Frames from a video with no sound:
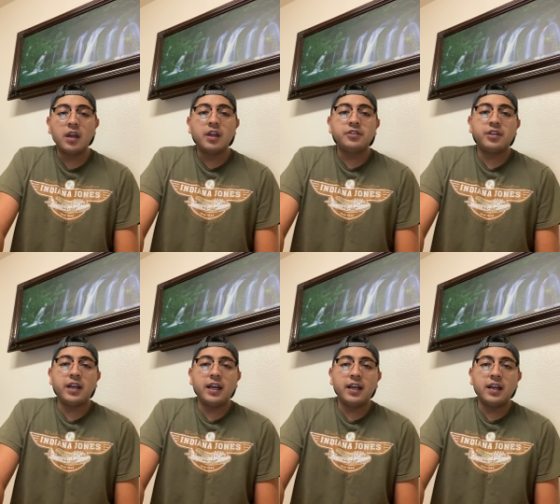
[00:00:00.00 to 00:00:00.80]

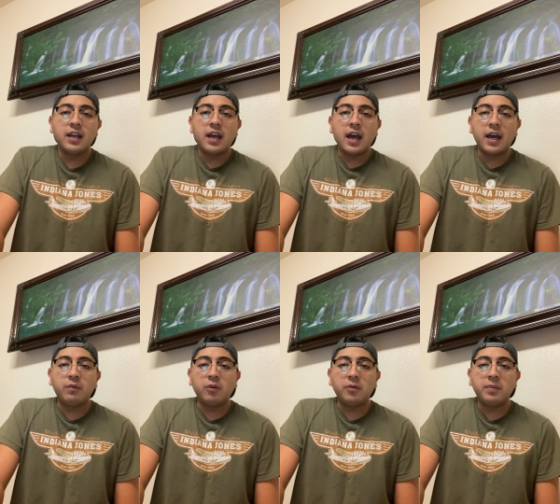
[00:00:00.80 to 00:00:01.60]
Today, I
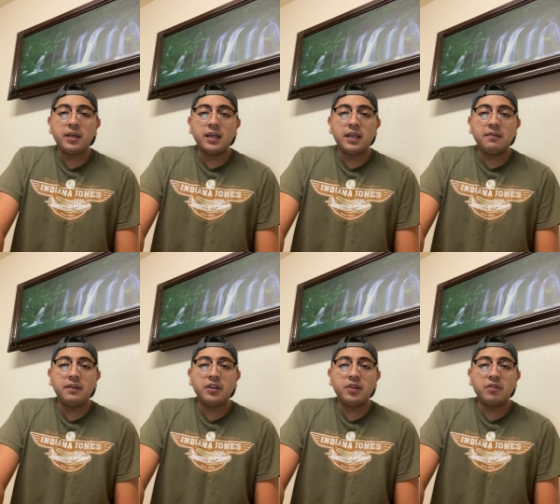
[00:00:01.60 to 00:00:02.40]
will be
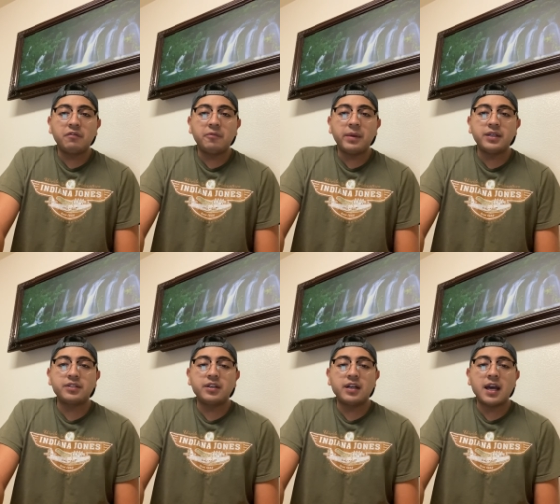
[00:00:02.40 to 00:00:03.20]
giving you
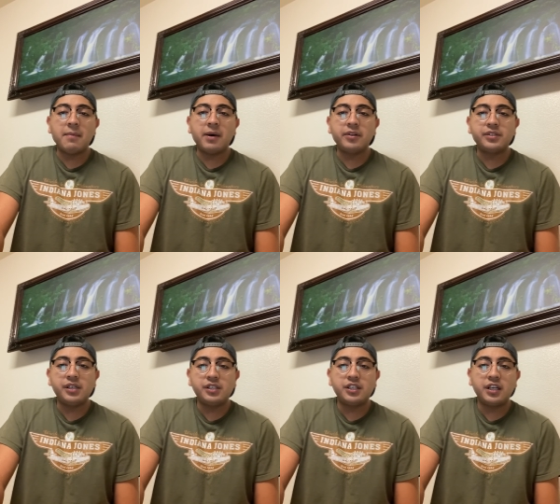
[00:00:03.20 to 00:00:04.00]
information about
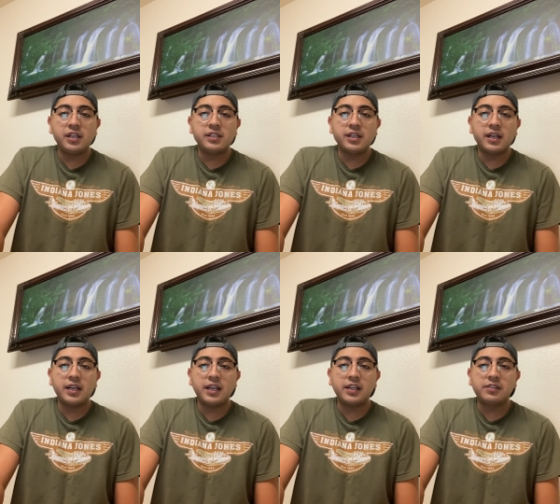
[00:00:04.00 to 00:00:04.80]
teaching
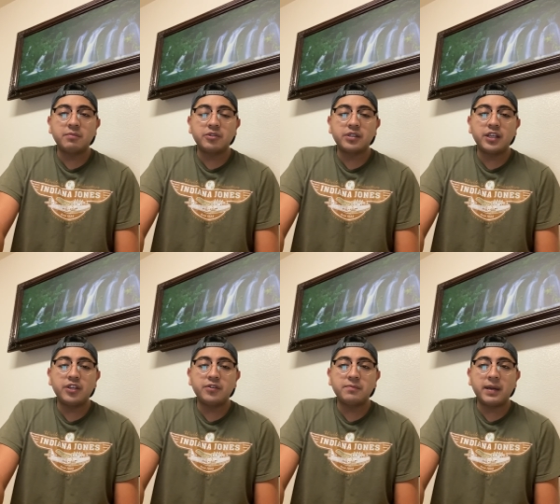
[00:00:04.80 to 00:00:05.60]
techniques mostly
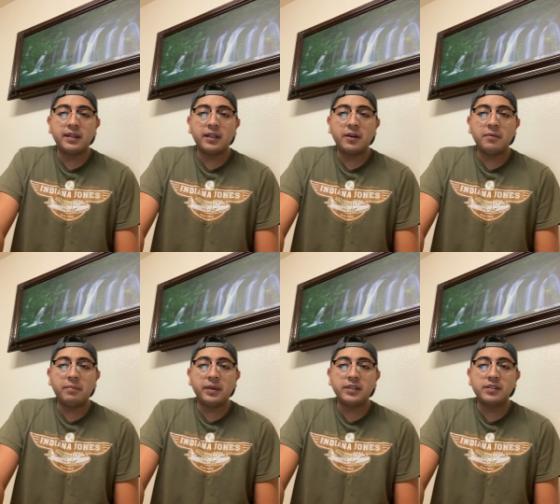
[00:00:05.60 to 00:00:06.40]
used by
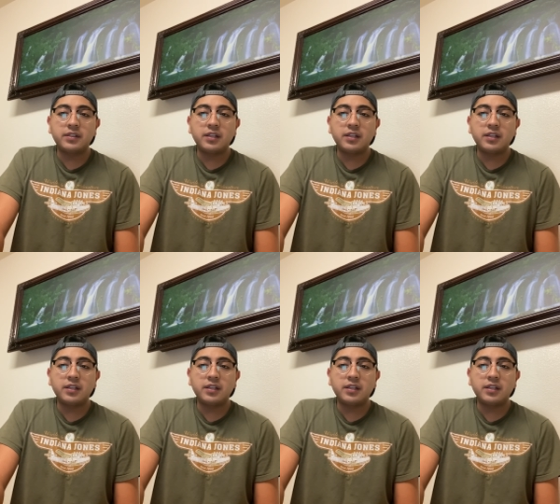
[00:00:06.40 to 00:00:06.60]
therapists,